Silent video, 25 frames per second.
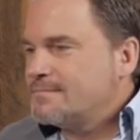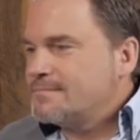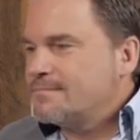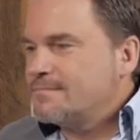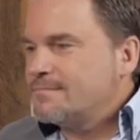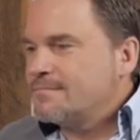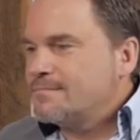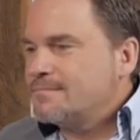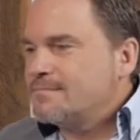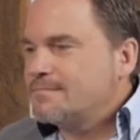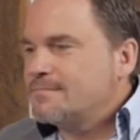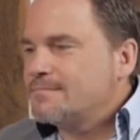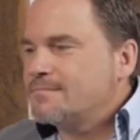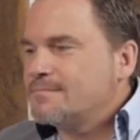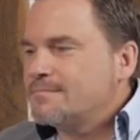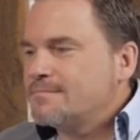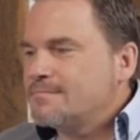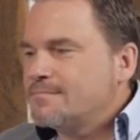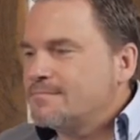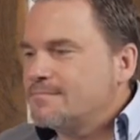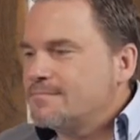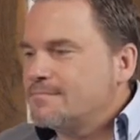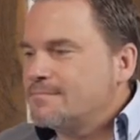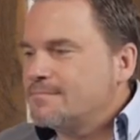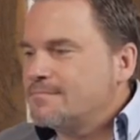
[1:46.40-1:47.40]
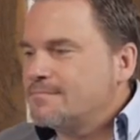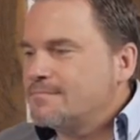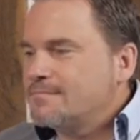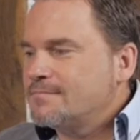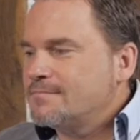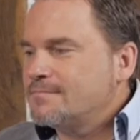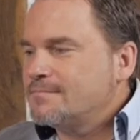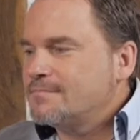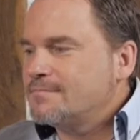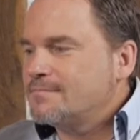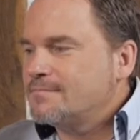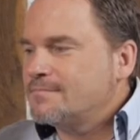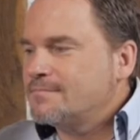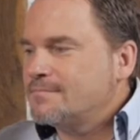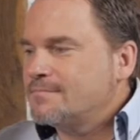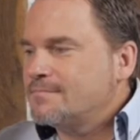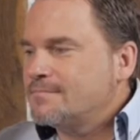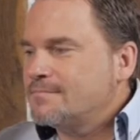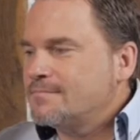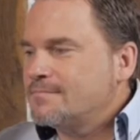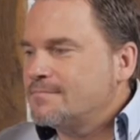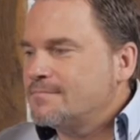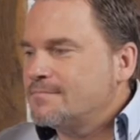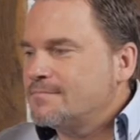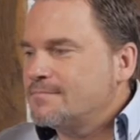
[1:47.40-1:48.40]

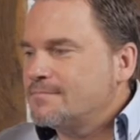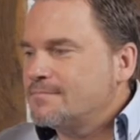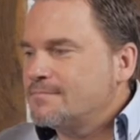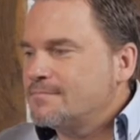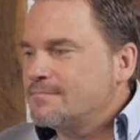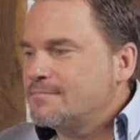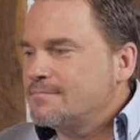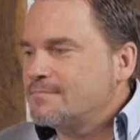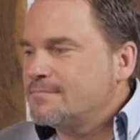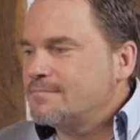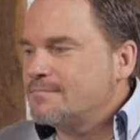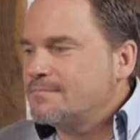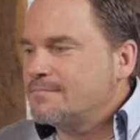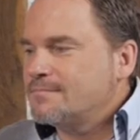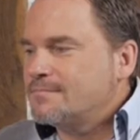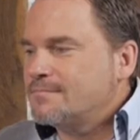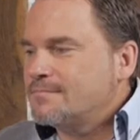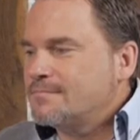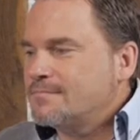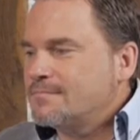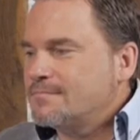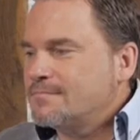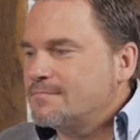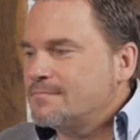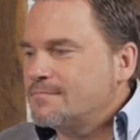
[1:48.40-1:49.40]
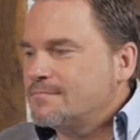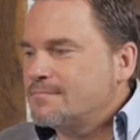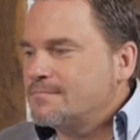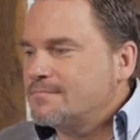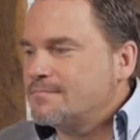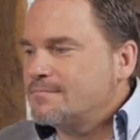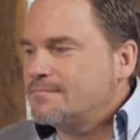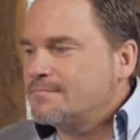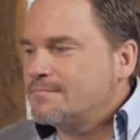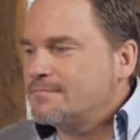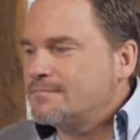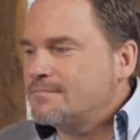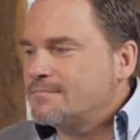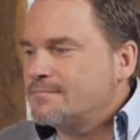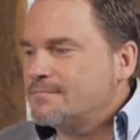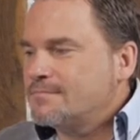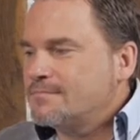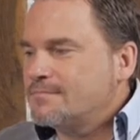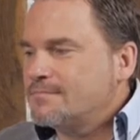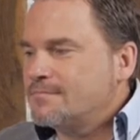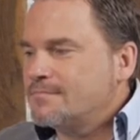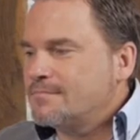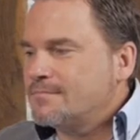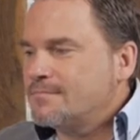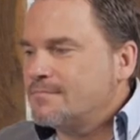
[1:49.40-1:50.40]

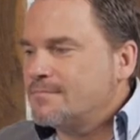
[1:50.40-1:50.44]
The person shown says nothing.